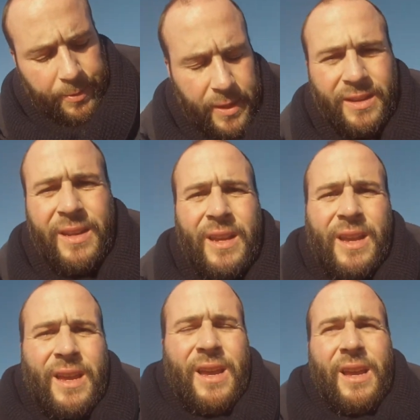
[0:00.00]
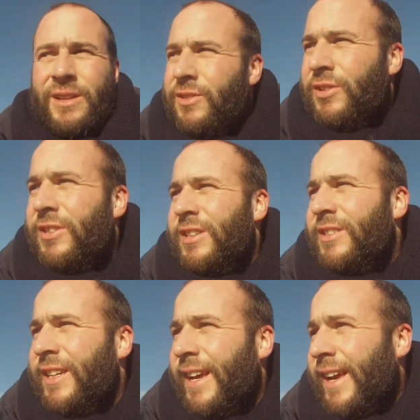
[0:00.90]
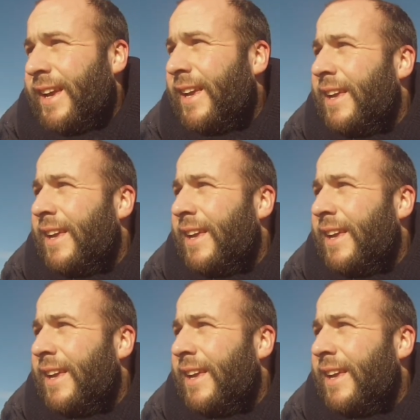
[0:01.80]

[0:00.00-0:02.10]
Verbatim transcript: here, just as a